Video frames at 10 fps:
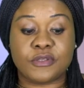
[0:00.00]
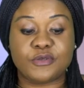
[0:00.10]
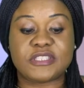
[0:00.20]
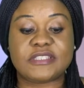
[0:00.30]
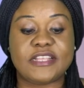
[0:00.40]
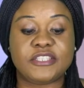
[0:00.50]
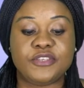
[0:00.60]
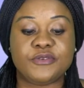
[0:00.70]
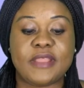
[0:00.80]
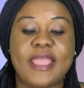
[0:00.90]
So stay
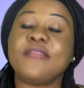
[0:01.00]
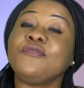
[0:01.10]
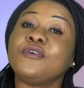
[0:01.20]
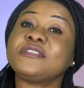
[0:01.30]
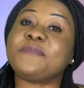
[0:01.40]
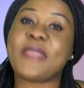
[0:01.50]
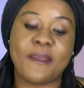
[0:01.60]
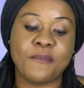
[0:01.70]
tuned and don't make a